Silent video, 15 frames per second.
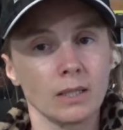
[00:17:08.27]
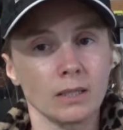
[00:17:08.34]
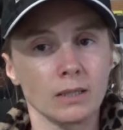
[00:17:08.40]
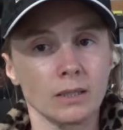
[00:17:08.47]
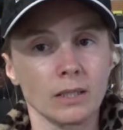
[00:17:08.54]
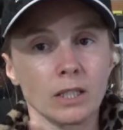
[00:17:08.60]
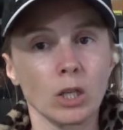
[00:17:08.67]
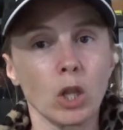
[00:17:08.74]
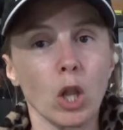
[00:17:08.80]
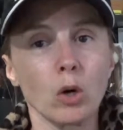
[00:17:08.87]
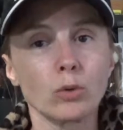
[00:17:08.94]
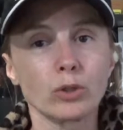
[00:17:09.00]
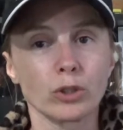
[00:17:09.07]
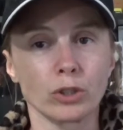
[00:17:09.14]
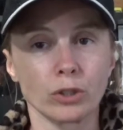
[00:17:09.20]

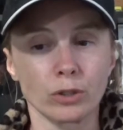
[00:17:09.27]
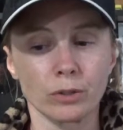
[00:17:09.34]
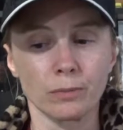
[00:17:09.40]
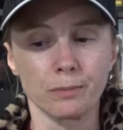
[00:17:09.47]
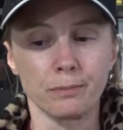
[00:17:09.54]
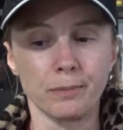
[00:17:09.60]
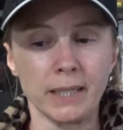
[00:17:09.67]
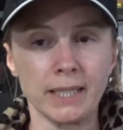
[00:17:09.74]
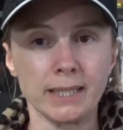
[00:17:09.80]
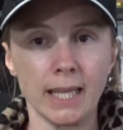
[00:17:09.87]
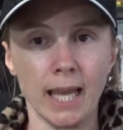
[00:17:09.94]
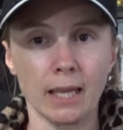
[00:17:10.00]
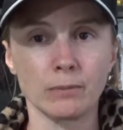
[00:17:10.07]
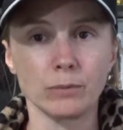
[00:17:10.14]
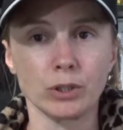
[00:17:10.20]
enclosure
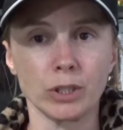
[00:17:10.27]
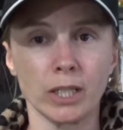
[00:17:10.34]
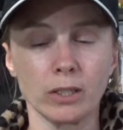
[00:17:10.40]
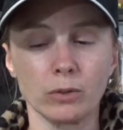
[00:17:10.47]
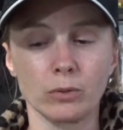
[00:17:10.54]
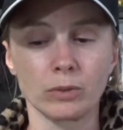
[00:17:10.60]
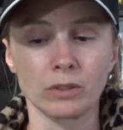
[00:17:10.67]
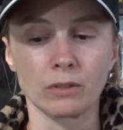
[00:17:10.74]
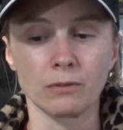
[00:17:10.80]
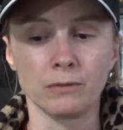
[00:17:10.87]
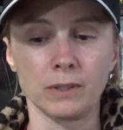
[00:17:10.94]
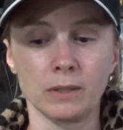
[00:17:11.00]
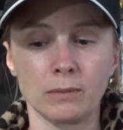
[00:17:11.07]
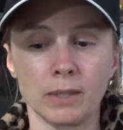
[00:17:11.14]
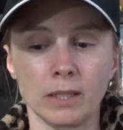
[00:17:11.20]
mate MJ, who was a
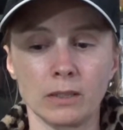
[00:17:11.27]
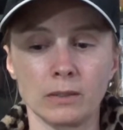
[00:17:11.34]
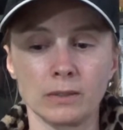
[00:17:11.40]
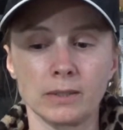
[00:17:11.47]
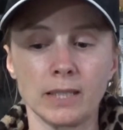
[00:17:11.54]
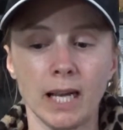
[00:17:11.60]
female,